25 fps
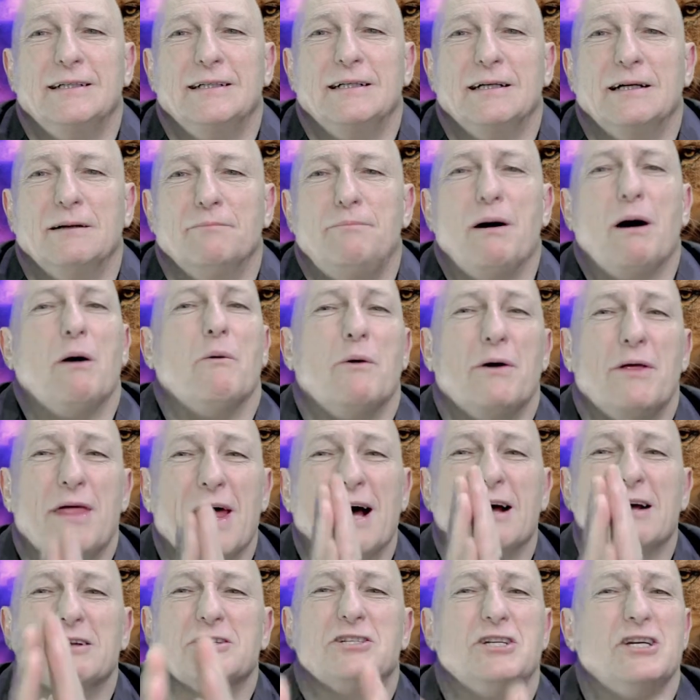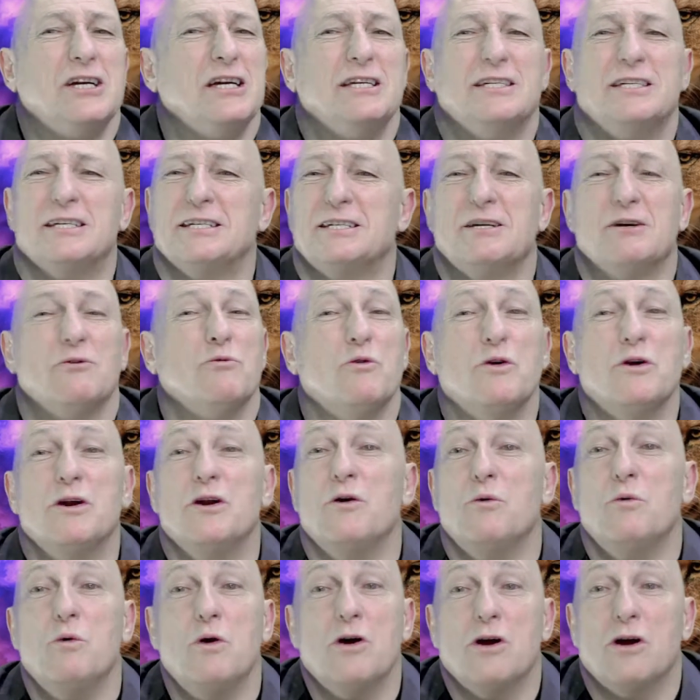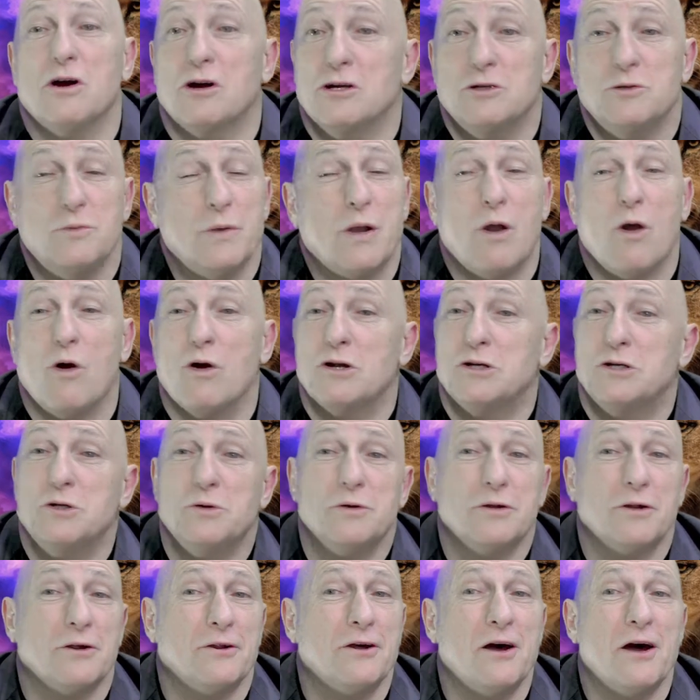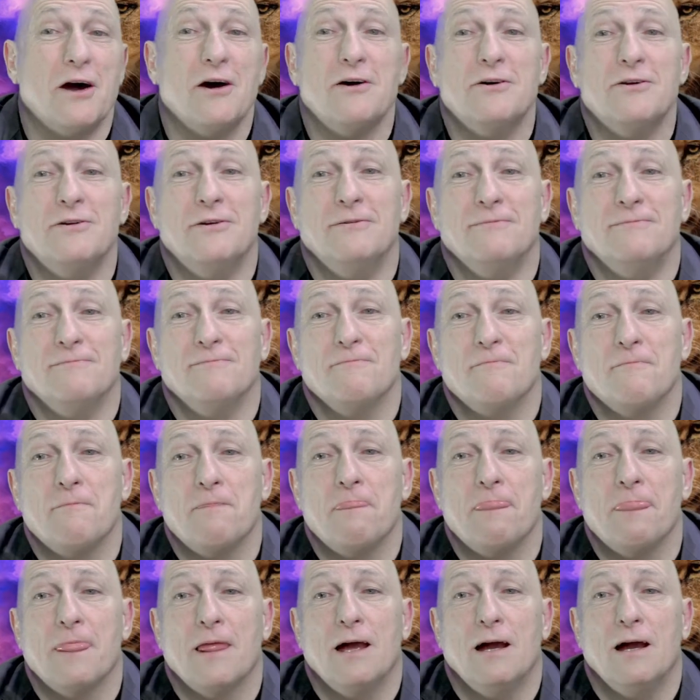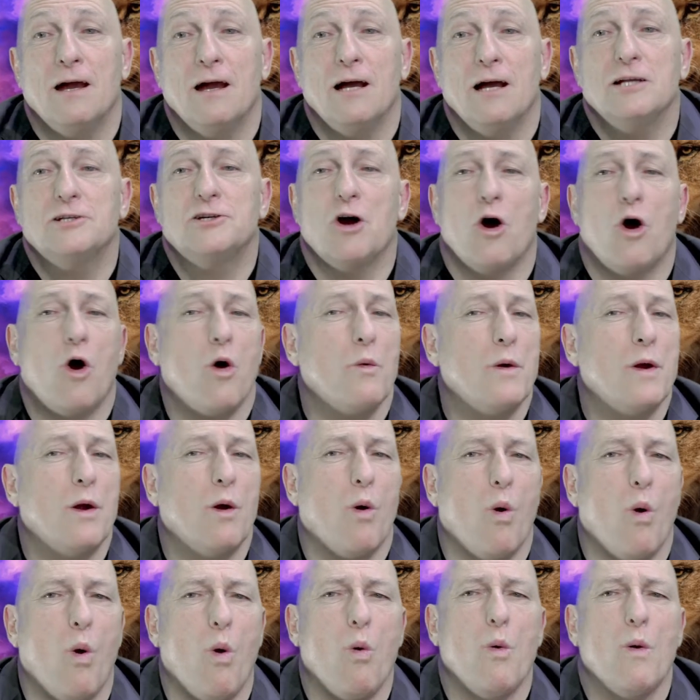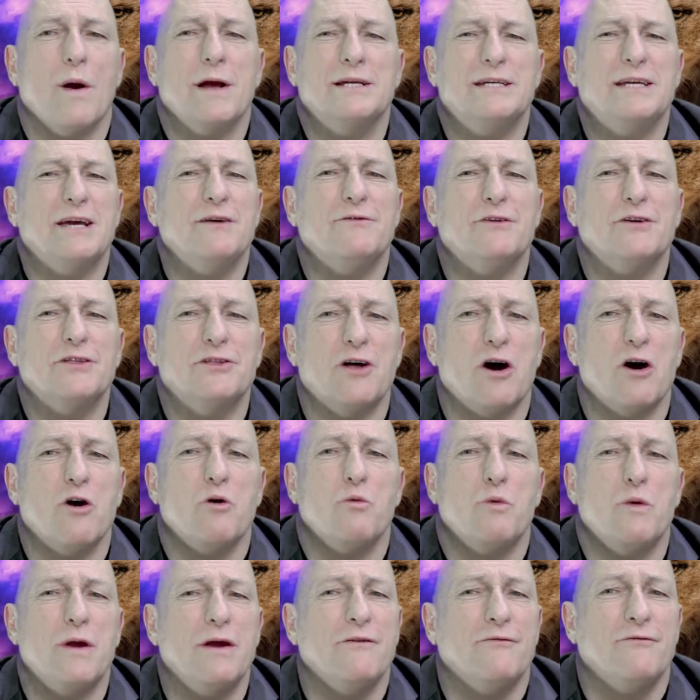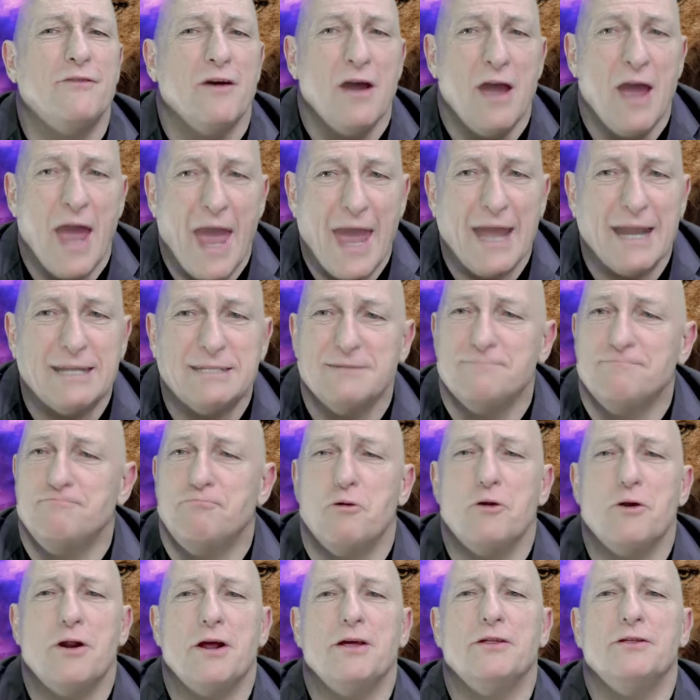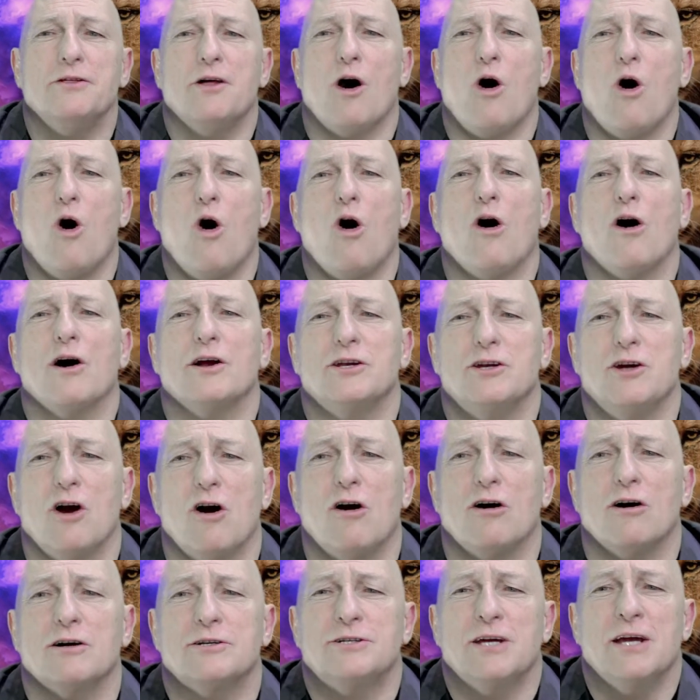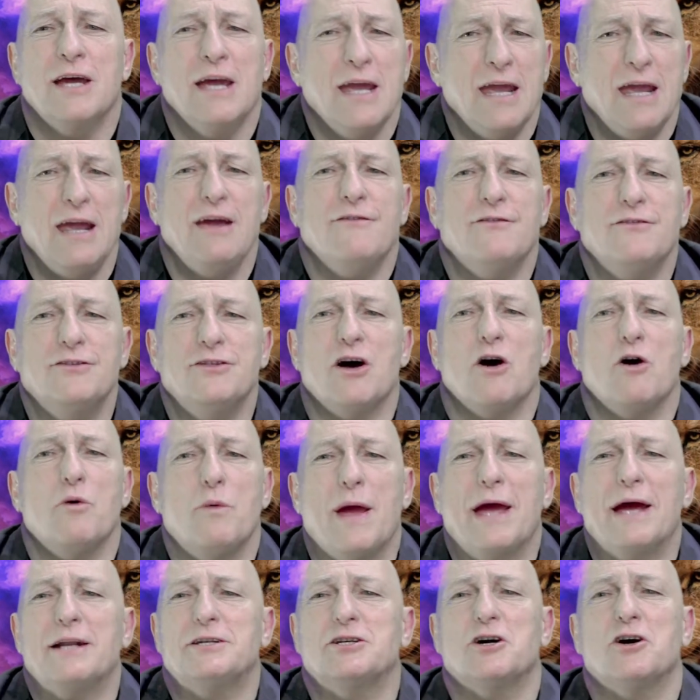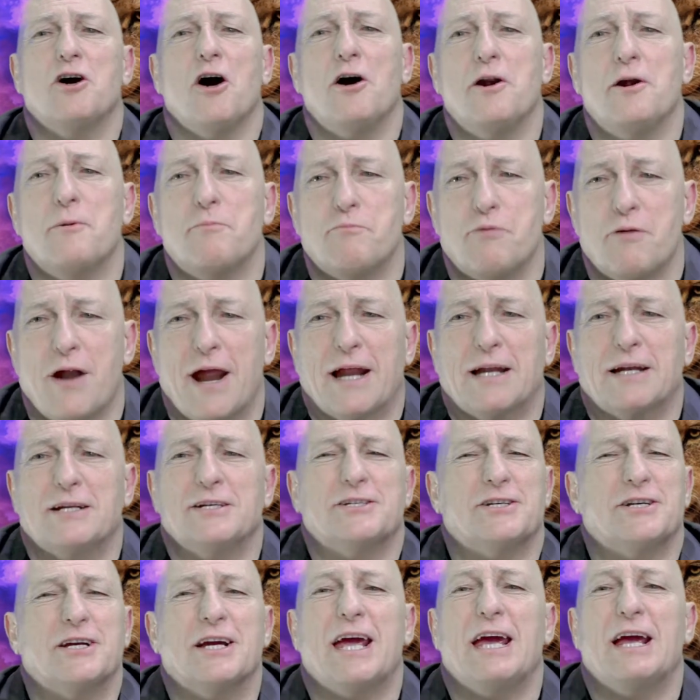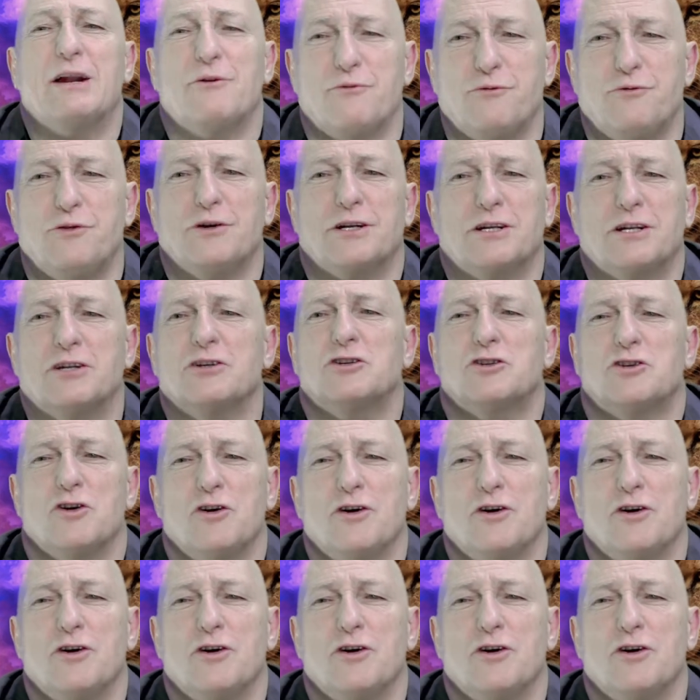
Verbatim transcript: But without Jesus, it wouldn't have worked because we can't do it on our own. And so, are we always, even though we've had to put in the hard yards, even though we had to go to practice and get fit and turn